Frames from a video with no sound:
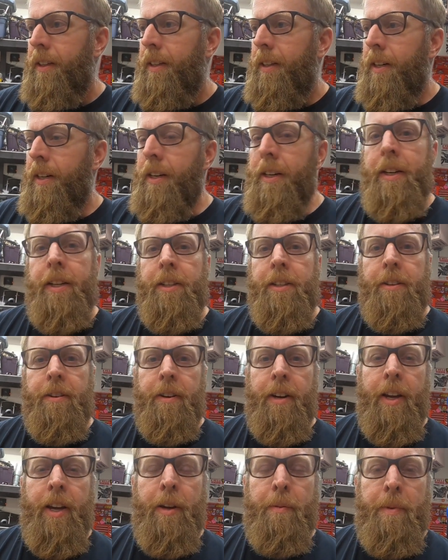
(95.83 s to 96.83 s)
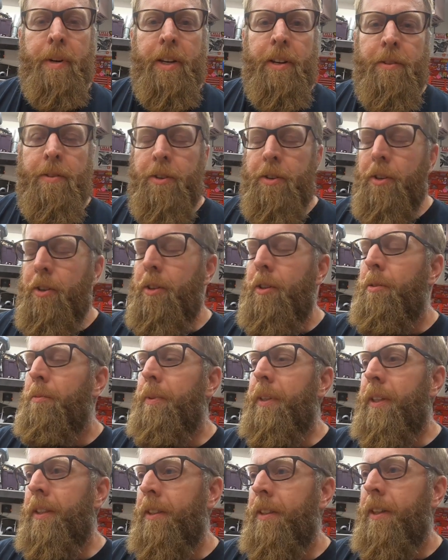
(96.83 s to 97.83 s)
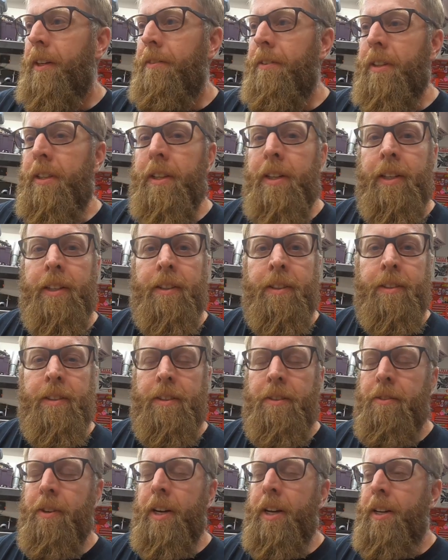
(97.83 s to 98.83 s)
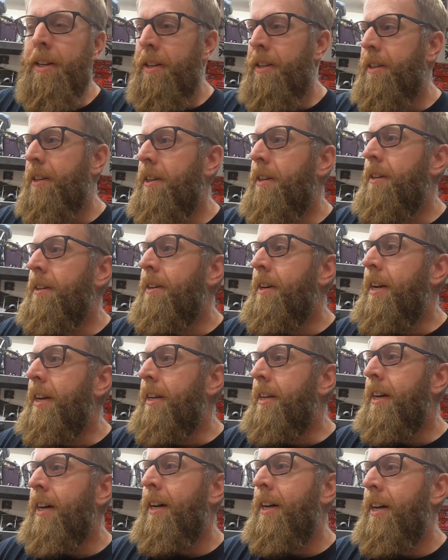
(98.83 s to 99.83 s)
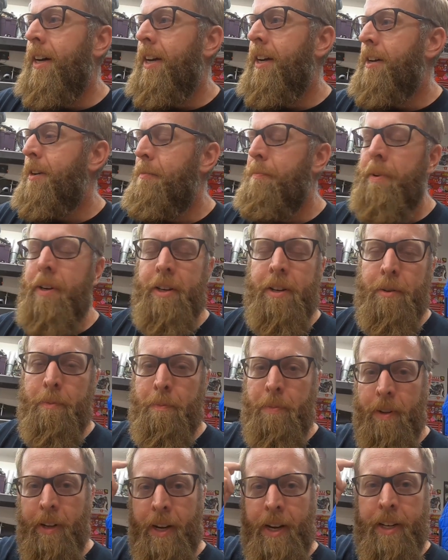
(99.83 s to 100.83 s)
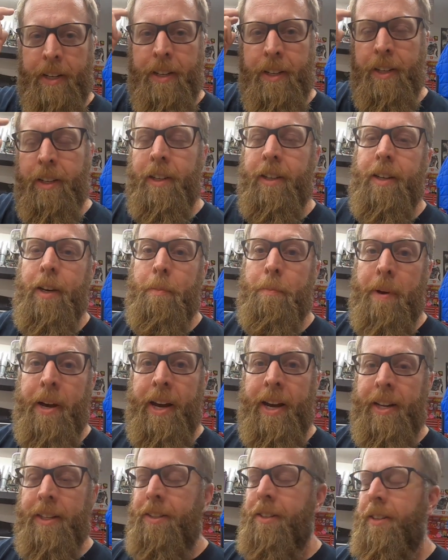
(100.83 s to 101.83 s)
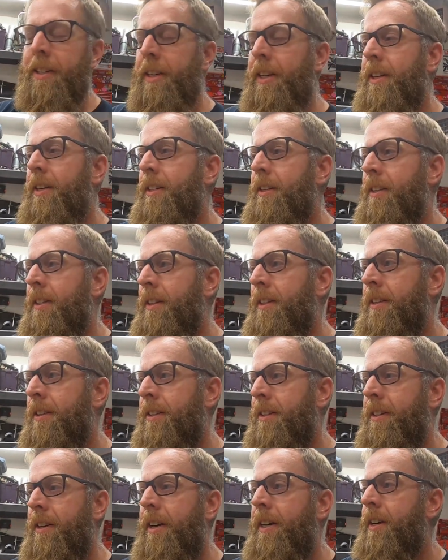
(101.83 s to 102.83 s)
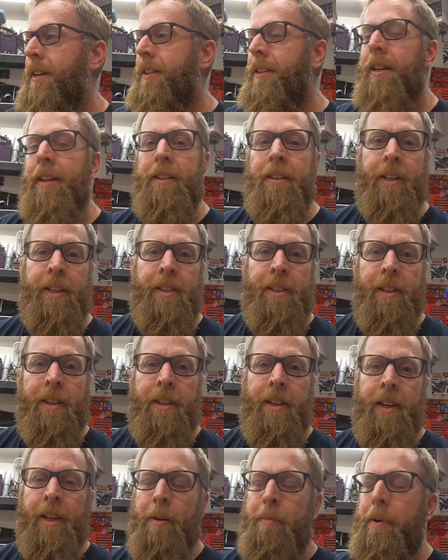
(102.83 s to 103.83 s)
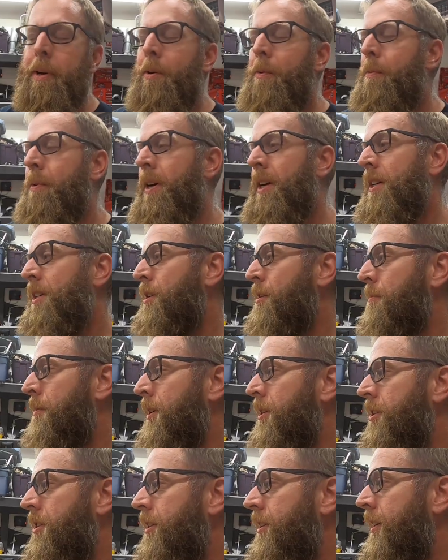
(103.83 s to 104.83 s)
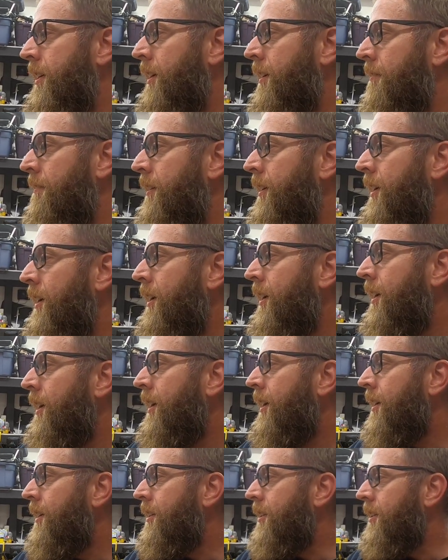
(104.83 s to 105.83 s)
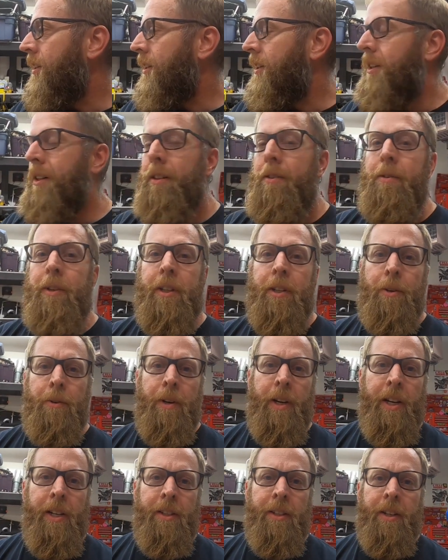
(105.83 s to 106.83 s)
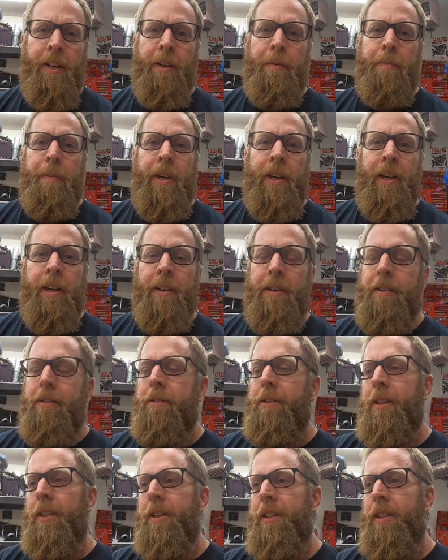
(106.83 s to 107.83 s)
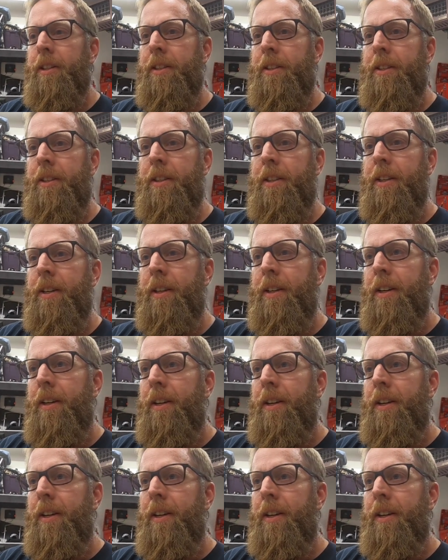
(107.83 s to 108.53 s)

Instagram and YouTube and everything. Dwayne, you're a great guy, but you planted a bad seed in this head that likes to think about way too much stuff. So what Dwayne sent me was